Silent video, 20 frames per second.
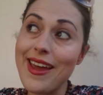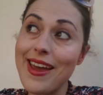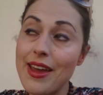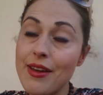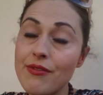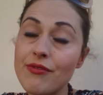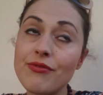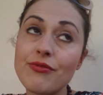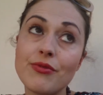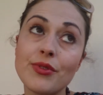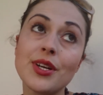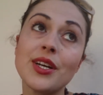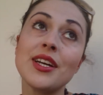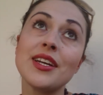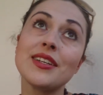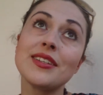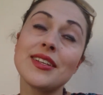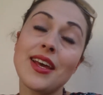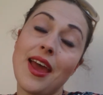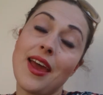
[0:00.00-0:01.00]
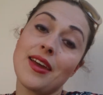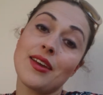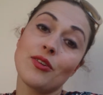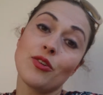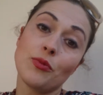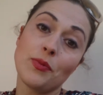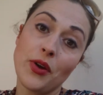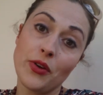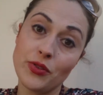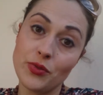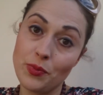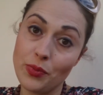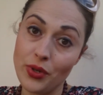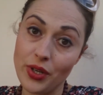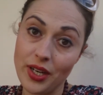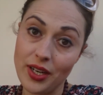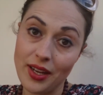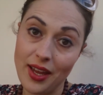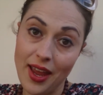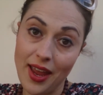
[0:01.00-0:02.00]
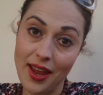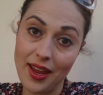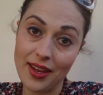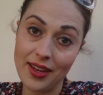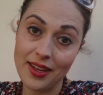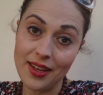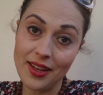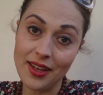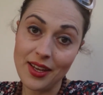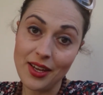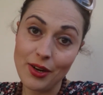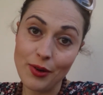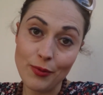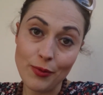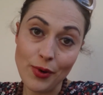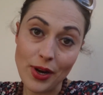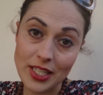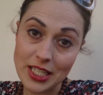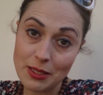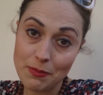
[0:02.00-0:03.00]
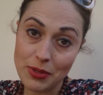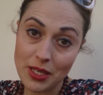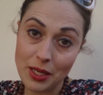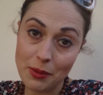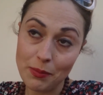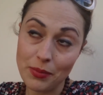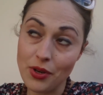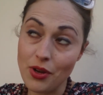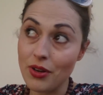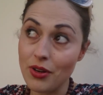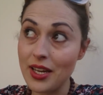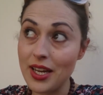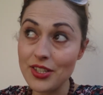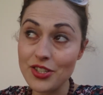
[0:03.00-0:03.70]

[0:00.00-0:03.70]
Every day almost putting a recipe blog.